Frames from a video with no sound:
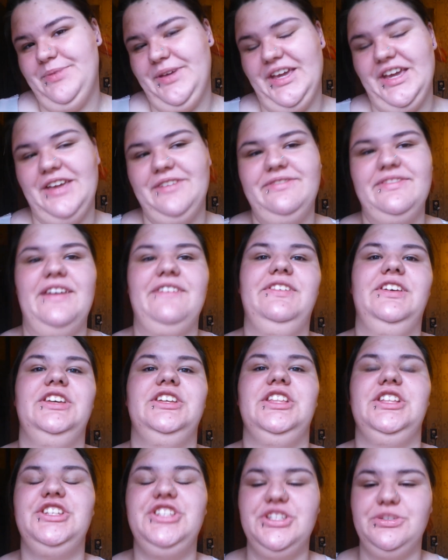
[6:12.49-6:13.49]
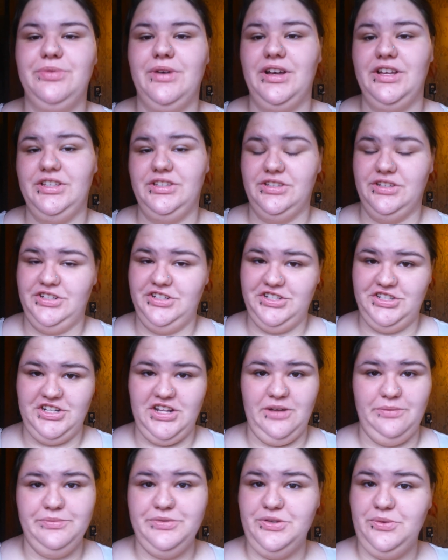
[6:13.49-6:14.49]
Like I figure that she's probably searched
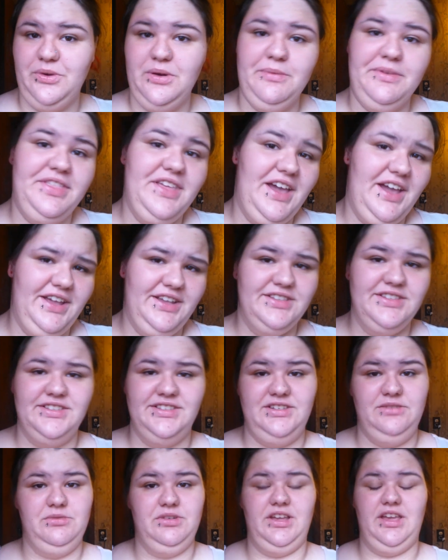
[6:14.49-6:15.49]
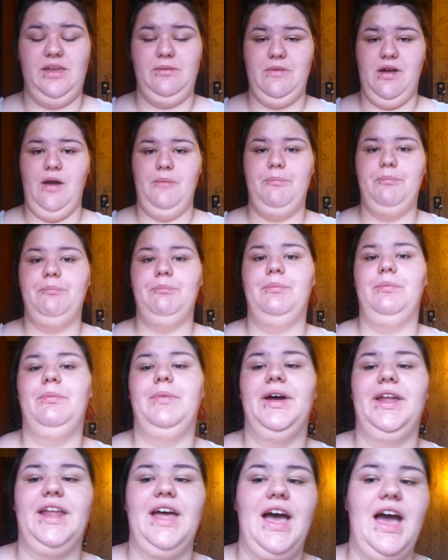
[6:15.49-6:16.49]
up Shawana with eyes and see what came up,
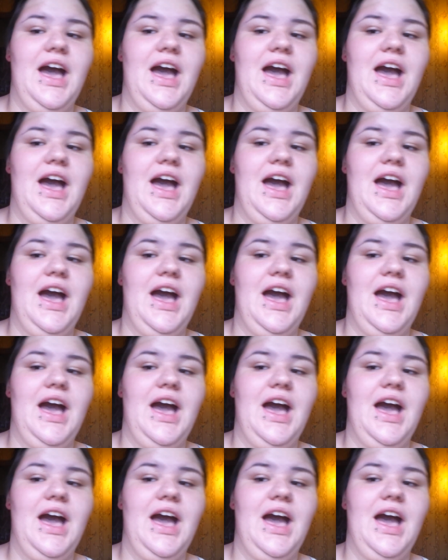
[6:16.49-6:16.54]
but